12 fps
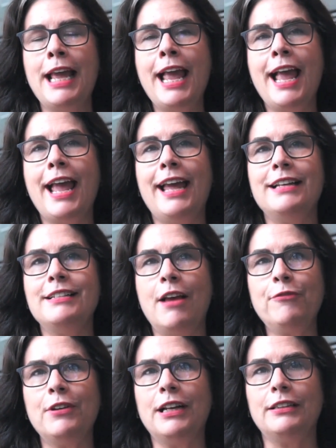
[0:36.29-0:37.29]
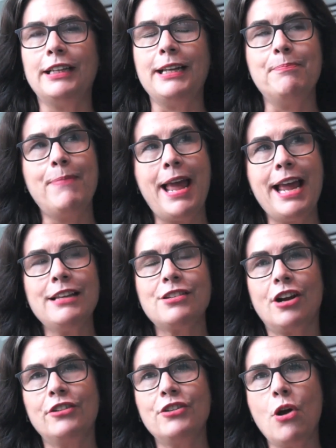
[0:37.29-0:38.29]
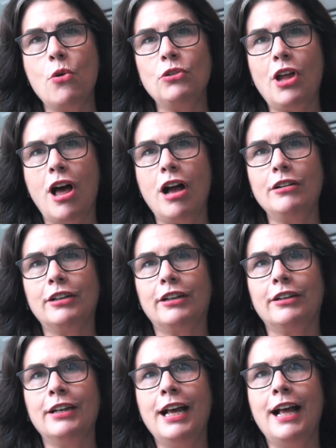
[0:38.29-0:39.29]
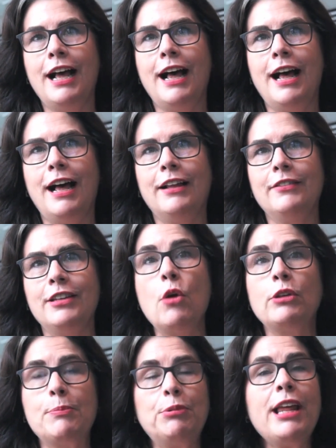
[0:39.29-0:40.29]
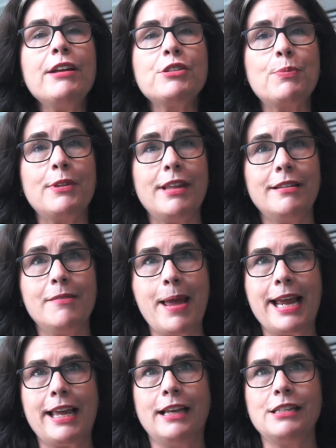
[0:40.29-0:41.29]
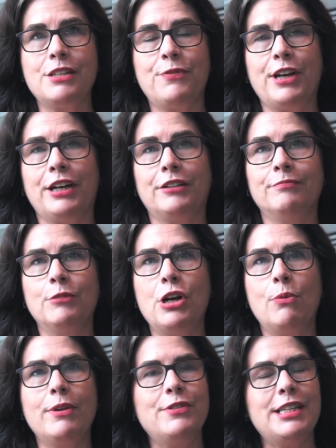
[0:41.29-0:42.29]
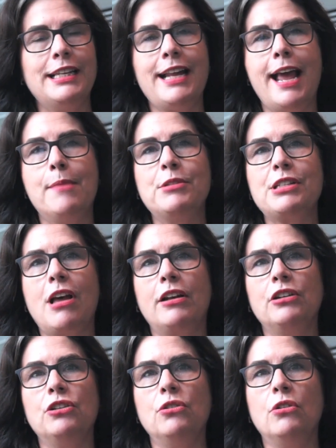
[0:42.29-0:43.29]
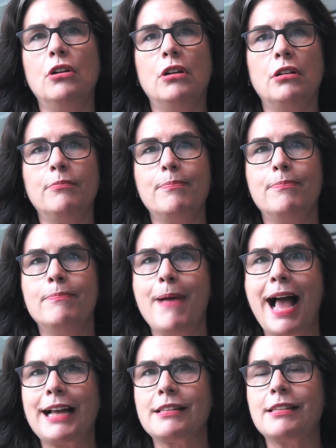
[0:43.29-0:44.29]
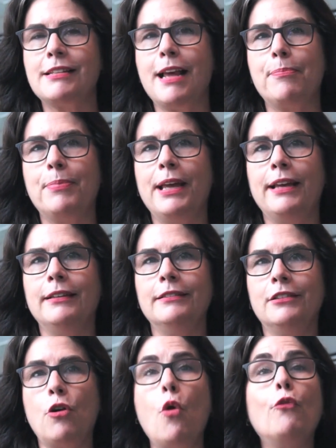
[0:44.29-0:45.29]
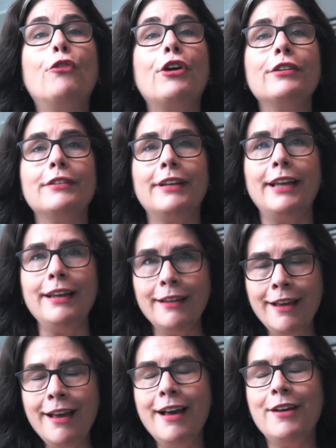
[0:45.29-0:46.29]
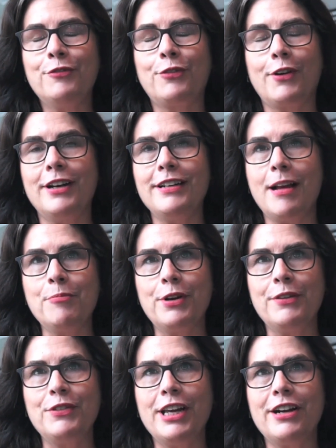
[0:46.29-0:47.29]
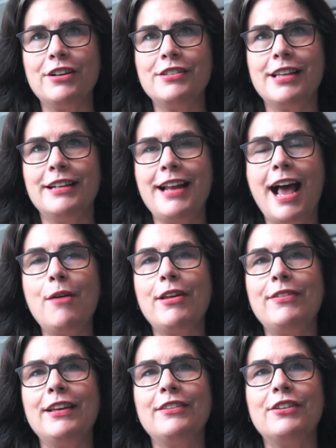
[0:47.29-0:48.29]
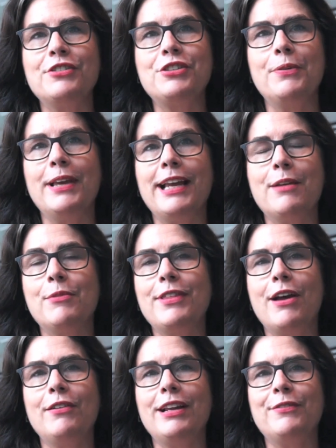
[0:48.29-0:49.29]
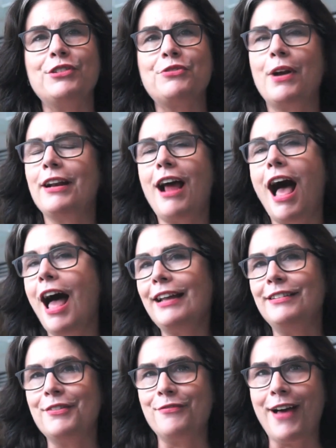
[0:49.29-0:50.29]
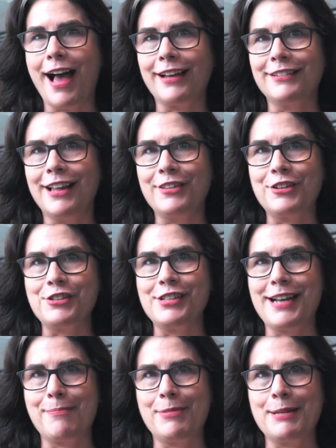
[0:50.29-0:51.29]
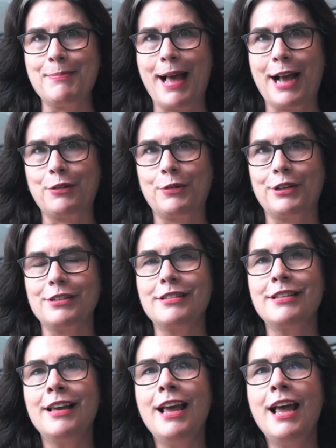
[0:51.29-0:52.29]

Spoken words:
And definitely banks are no longer the only players within the banking sphere. You know, we've seen Amazon and Google backstepping covertly for a number of years, and now I think they're doing it without even trying to hide the fact that they're stepping backwards.